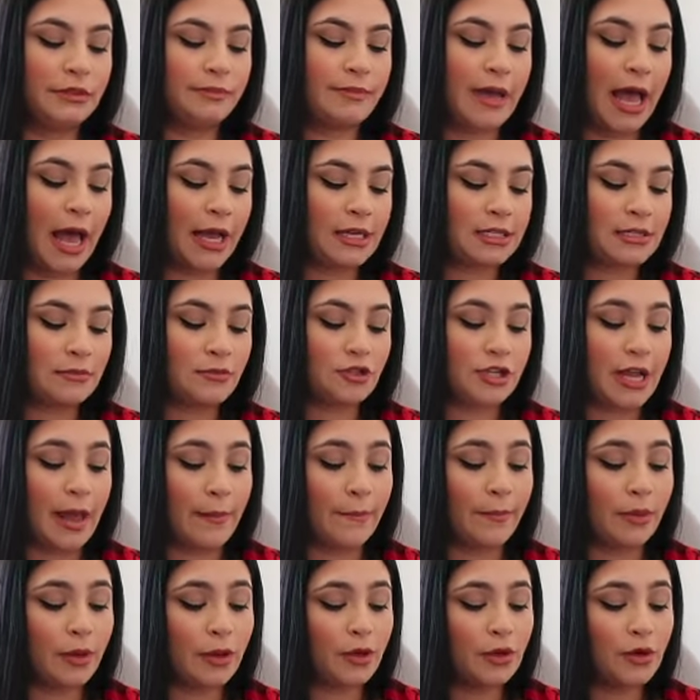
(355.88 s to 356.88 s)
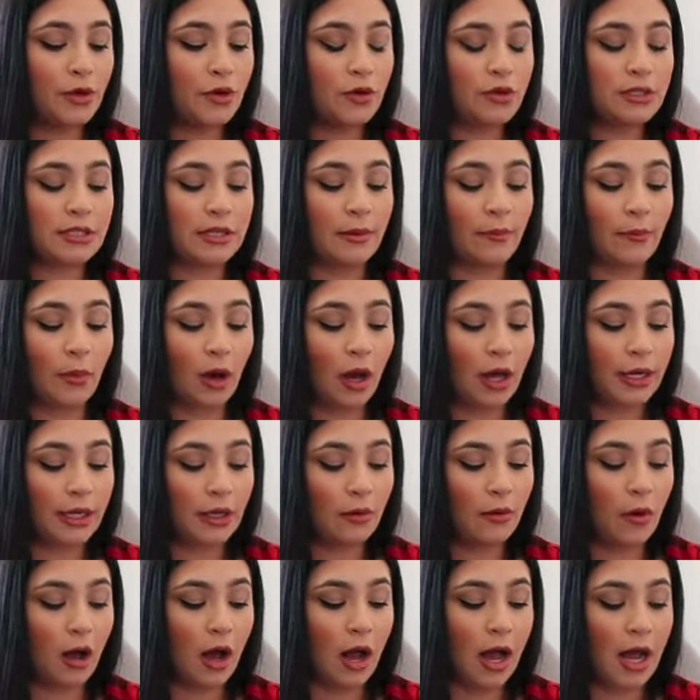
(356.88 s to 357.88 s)
packed some shampoo, some
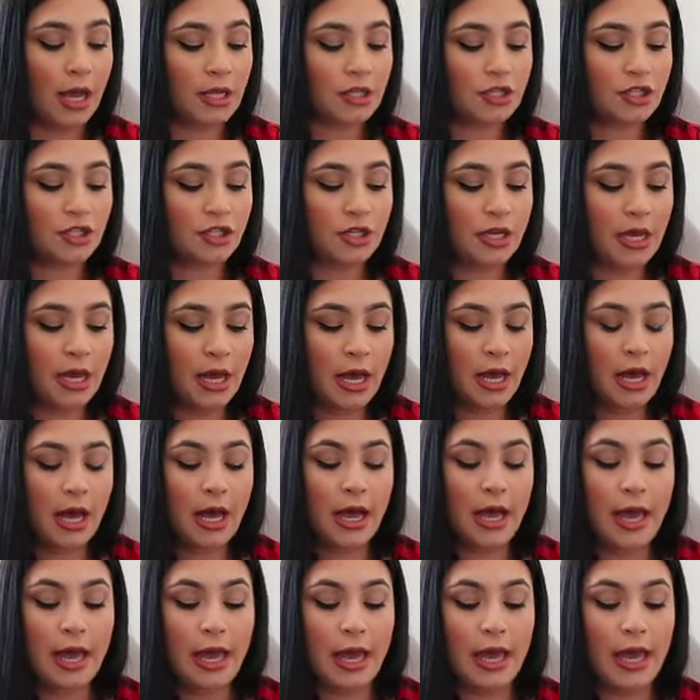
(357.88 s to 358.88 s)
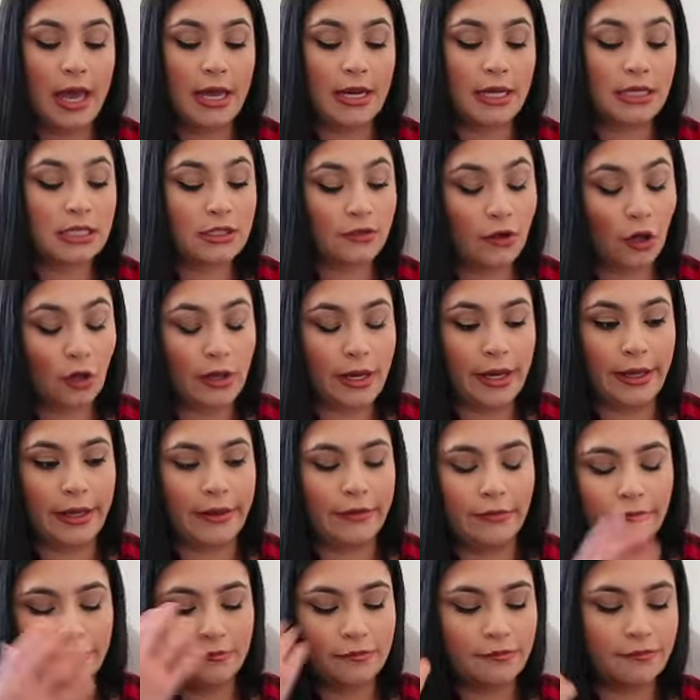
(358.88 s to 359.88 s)
body wash, an facial
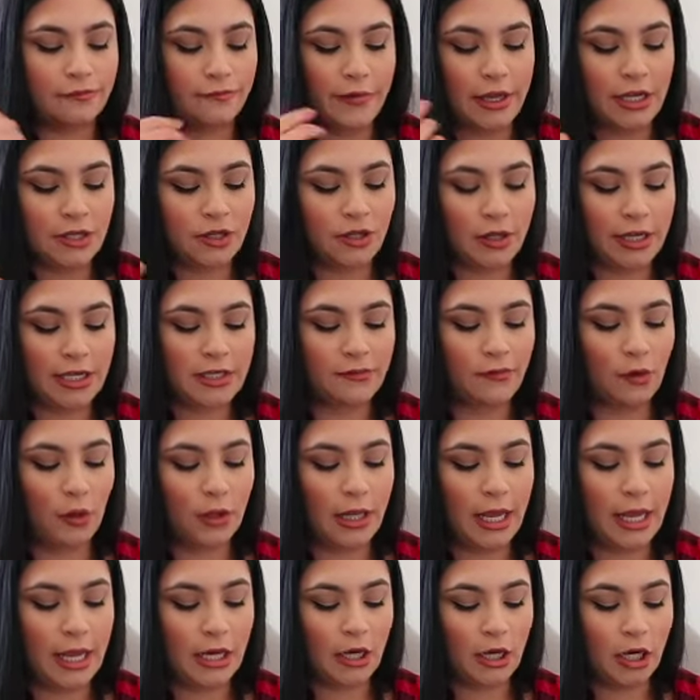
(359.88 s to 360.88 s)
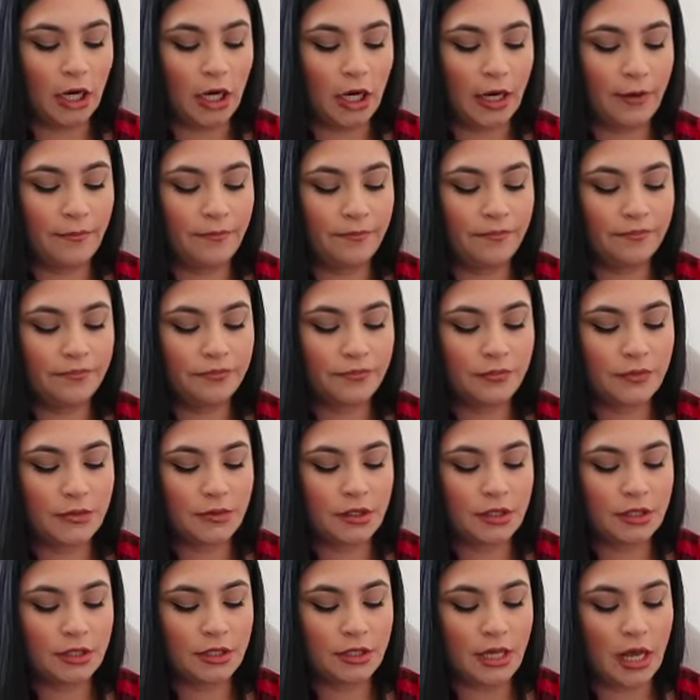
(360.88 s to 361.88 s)
exfoliator,
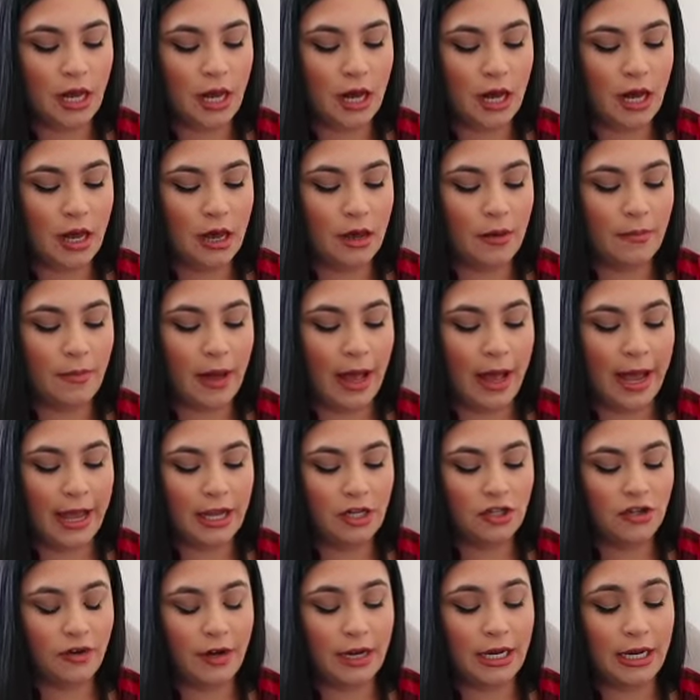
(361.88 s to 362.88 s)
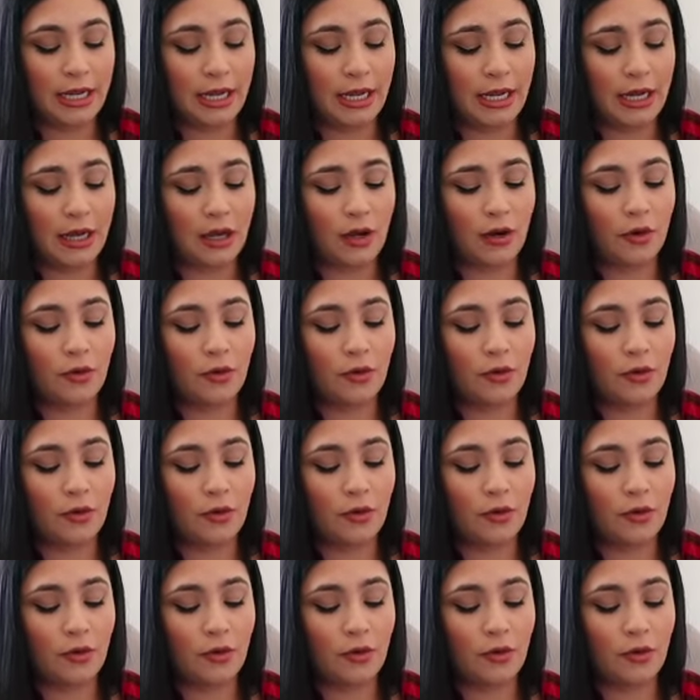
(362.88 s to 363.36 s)
some hydrating